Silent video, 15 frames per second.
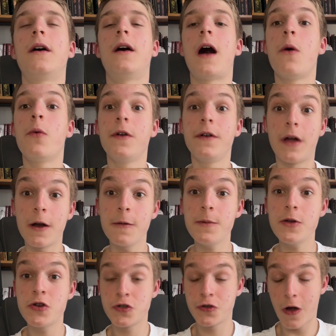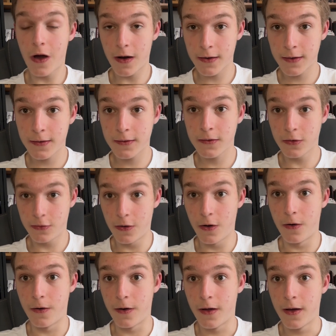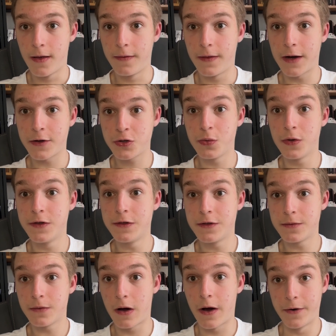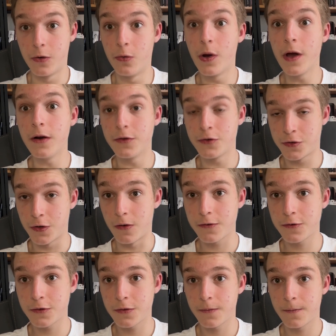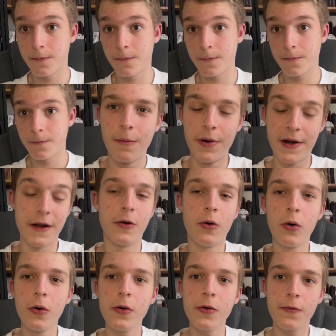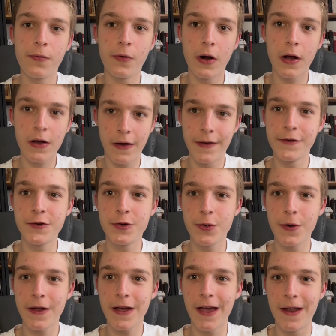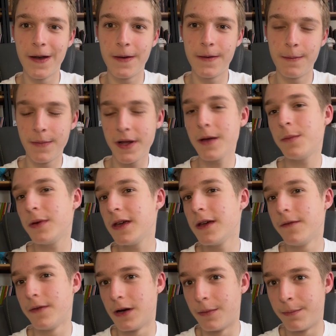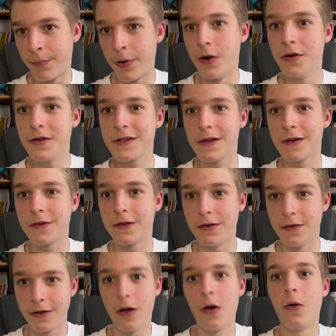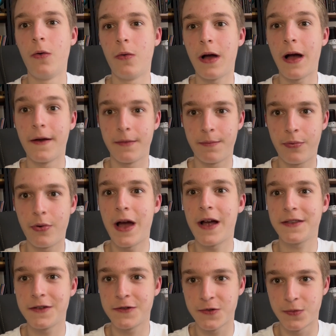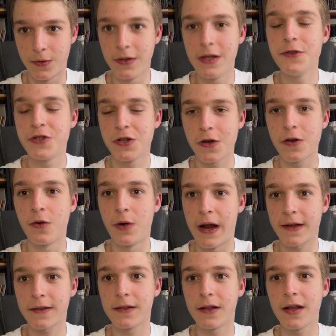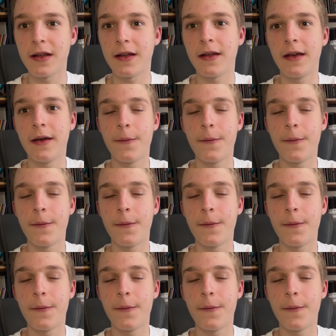I would not be shocked to learn that she was on her way to church. But in order for a country and maybe even a person to know how to practice religion correctly,